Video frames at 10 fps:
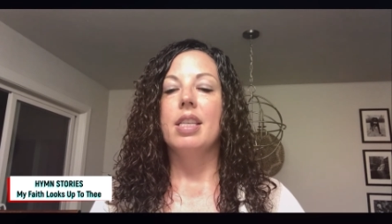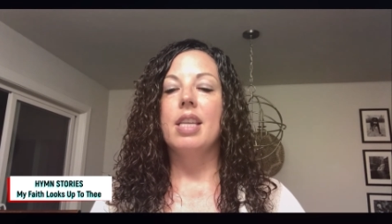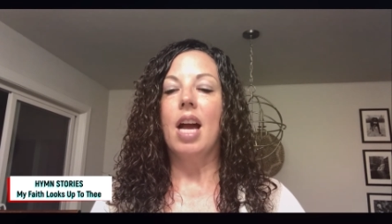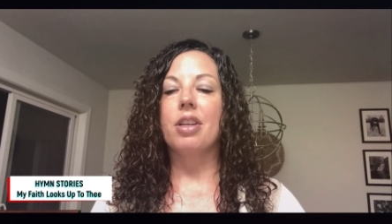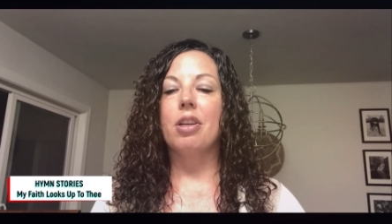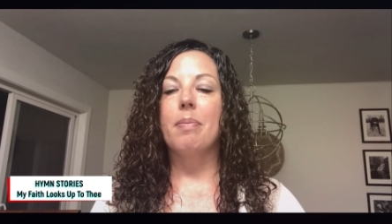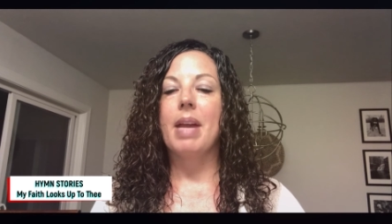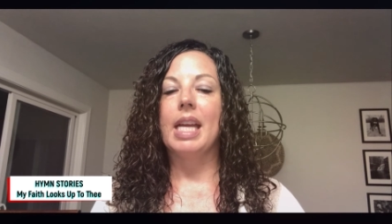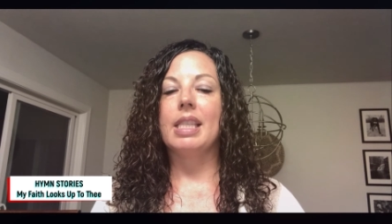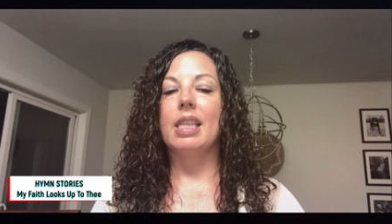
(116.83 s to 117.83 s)
Dr.
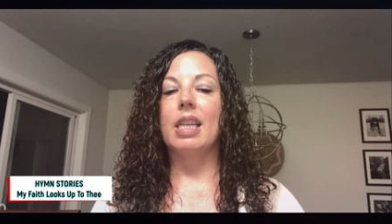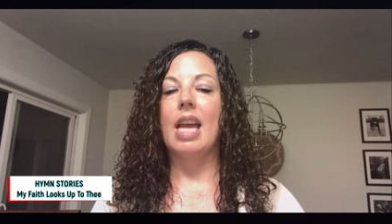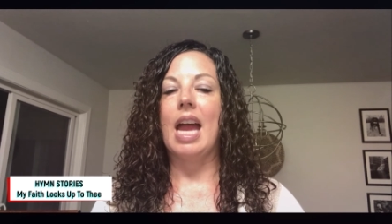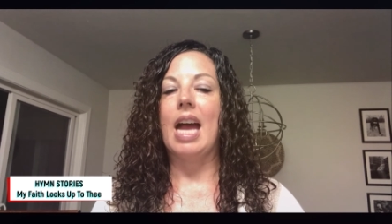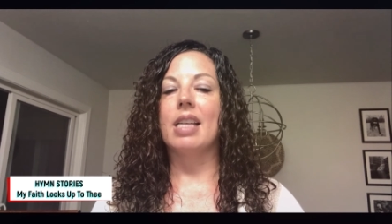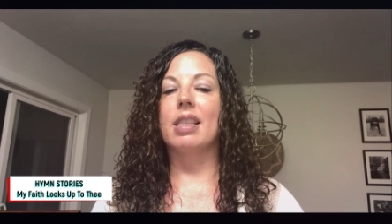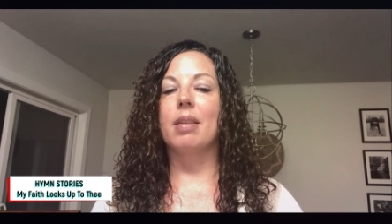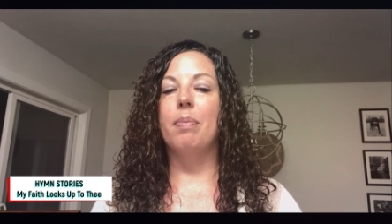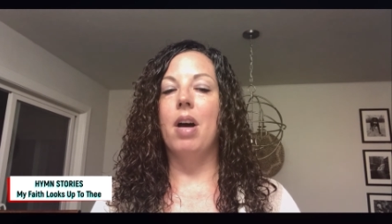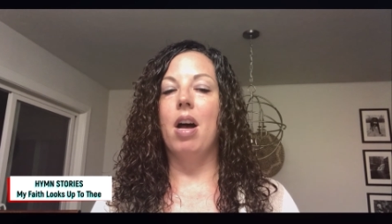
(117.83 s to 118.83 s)
Mason
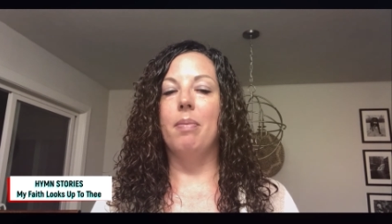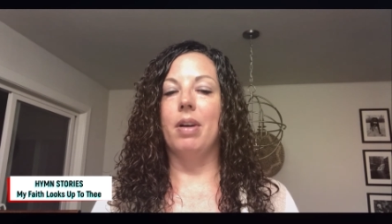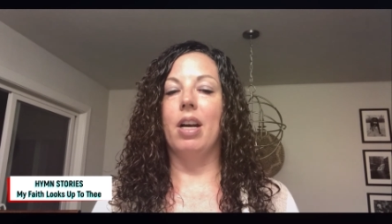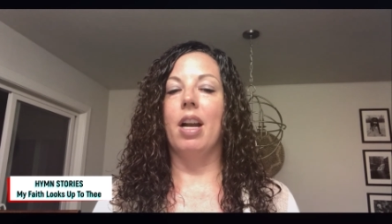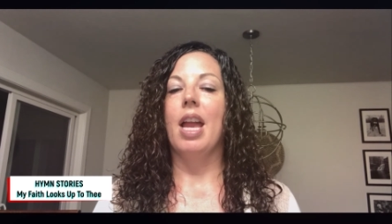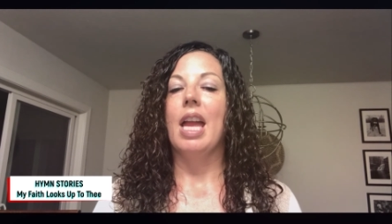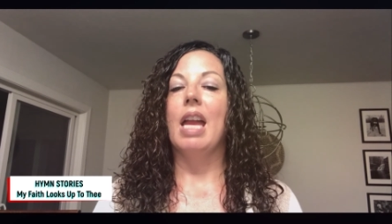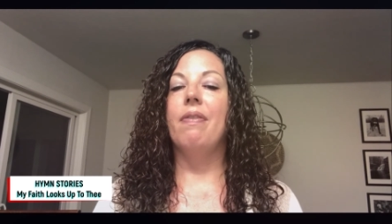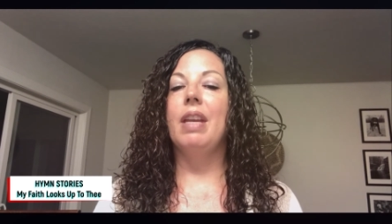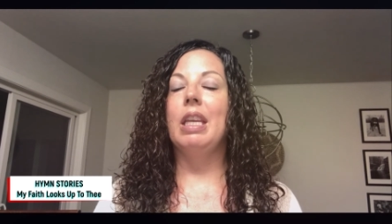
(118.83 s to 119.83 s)
asked Palmer
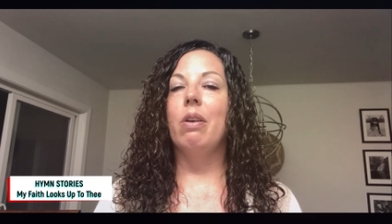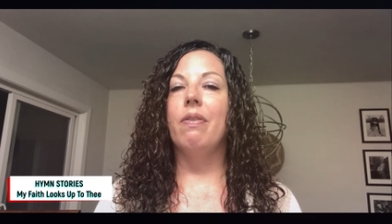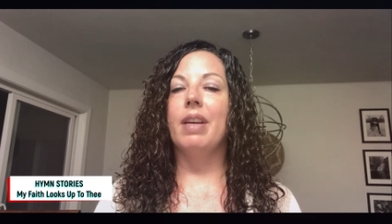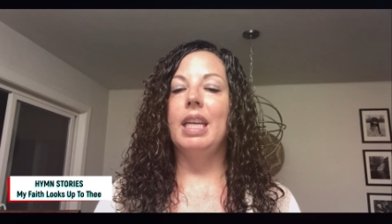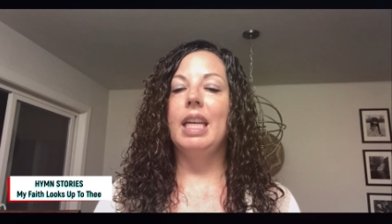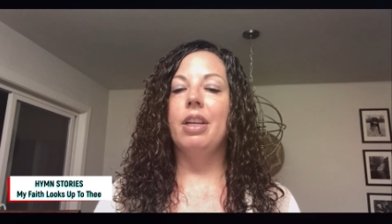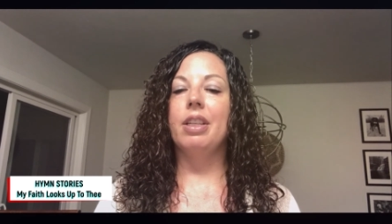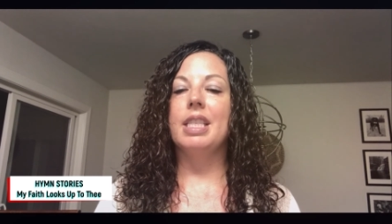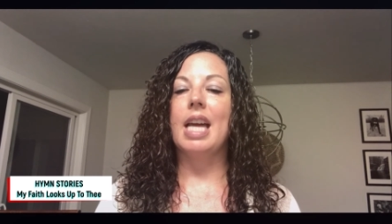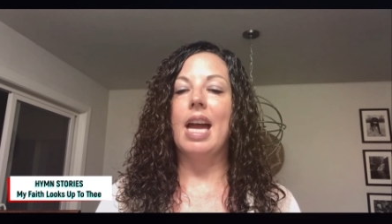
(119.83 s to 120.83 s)
if he knew of any
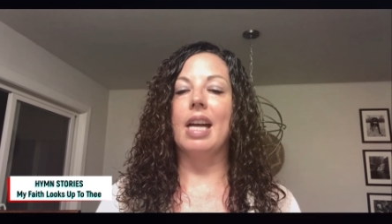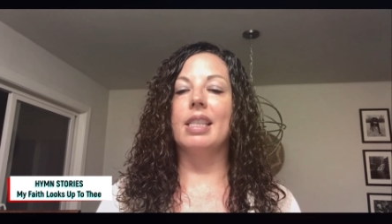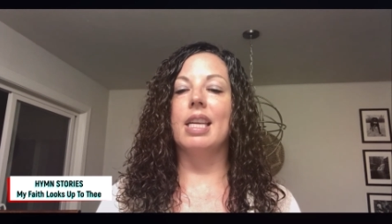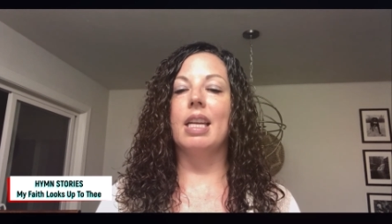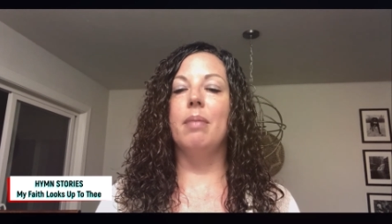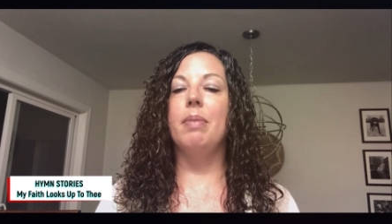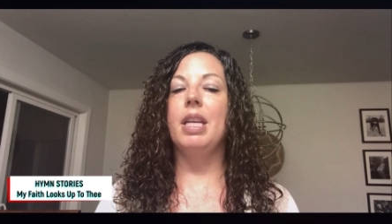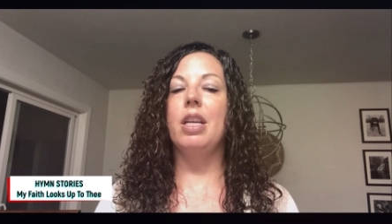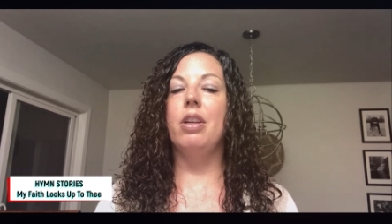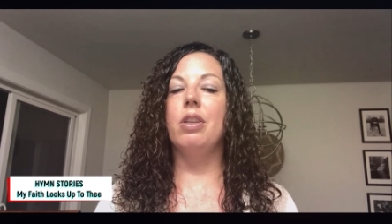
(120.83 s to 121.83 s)
good text that could be
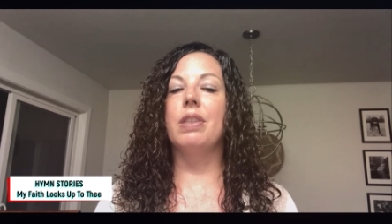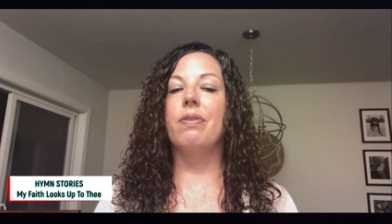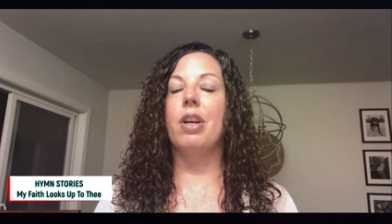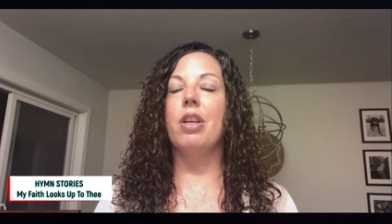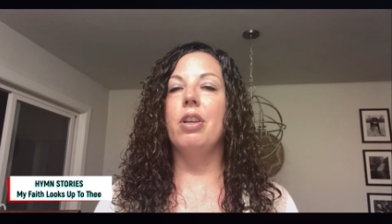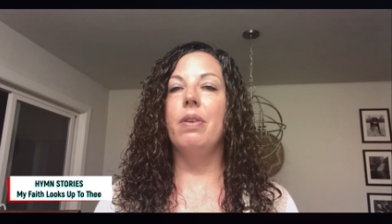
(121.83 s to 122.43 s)
used for a new